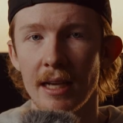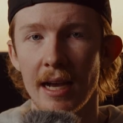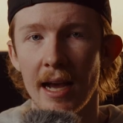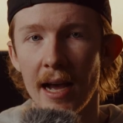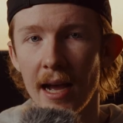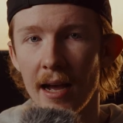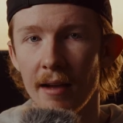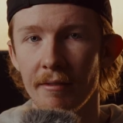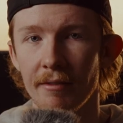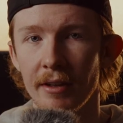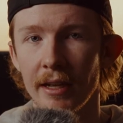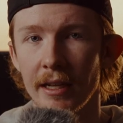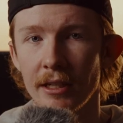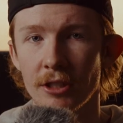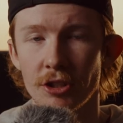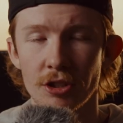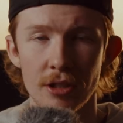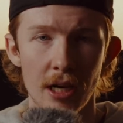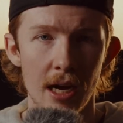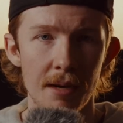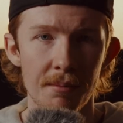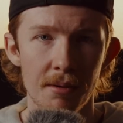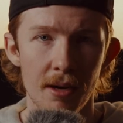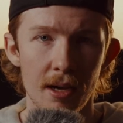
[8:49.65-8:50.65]
to have a
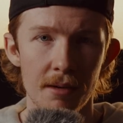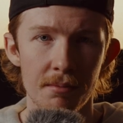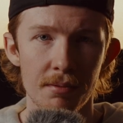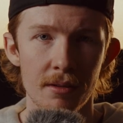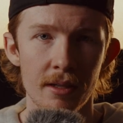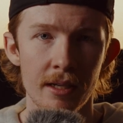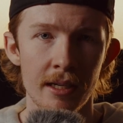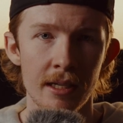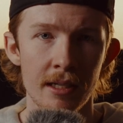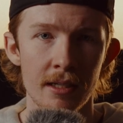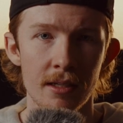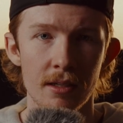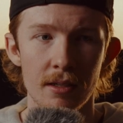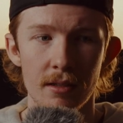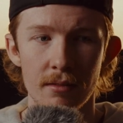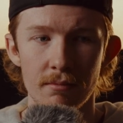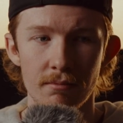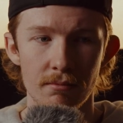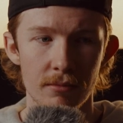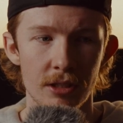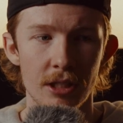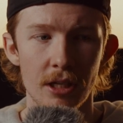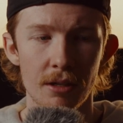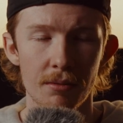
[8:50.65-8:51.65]
tripod plate
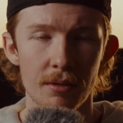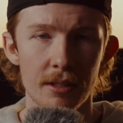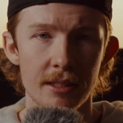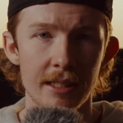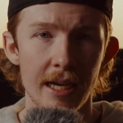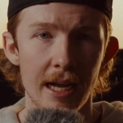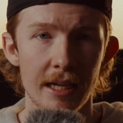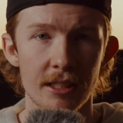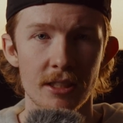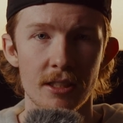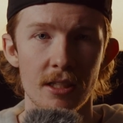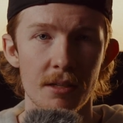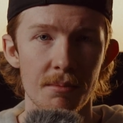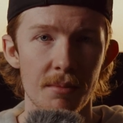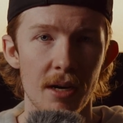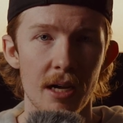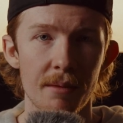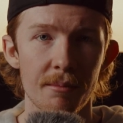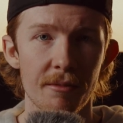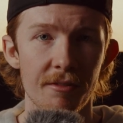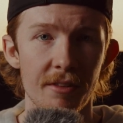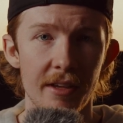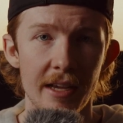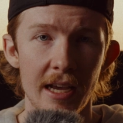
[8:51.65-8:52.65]
attached to the
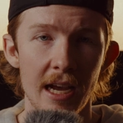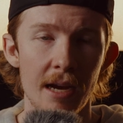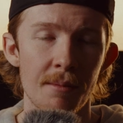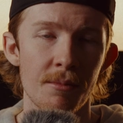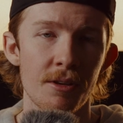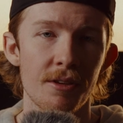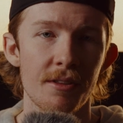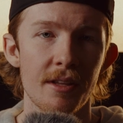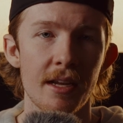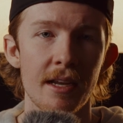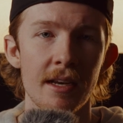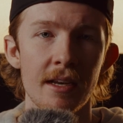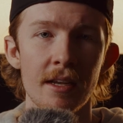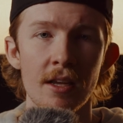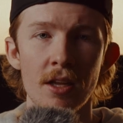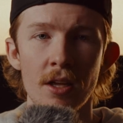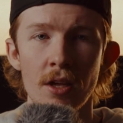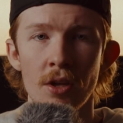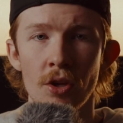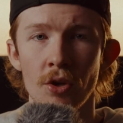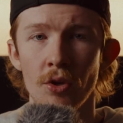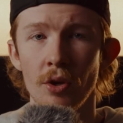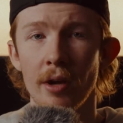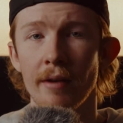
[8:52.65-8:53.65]
bottom of the camera, then
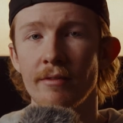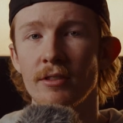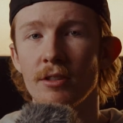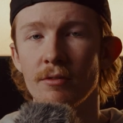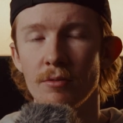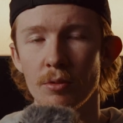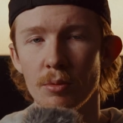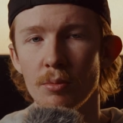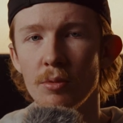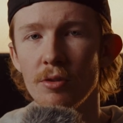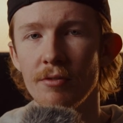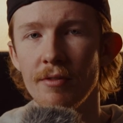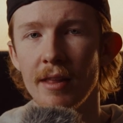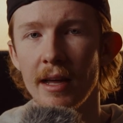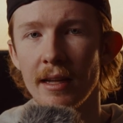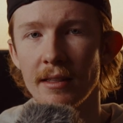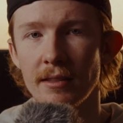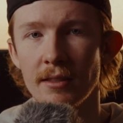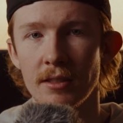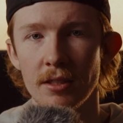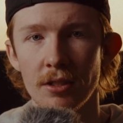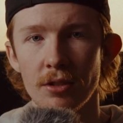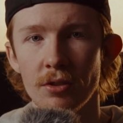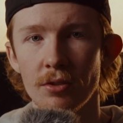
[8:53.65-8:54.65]
you have to remove
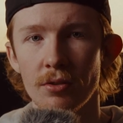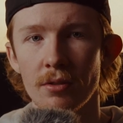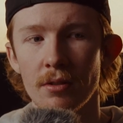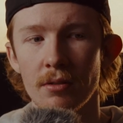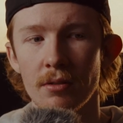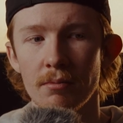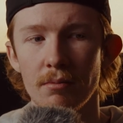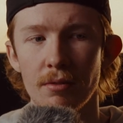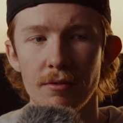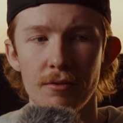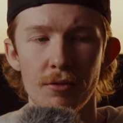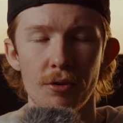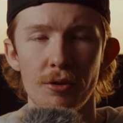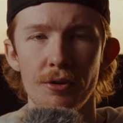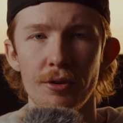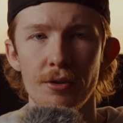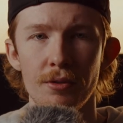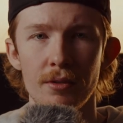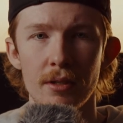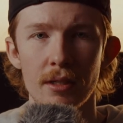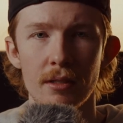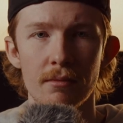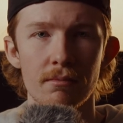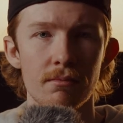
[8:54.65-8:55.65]
that too before you
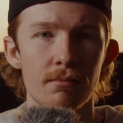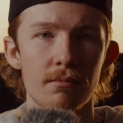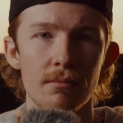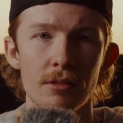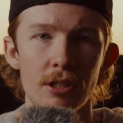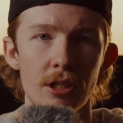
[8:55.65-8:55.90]
can,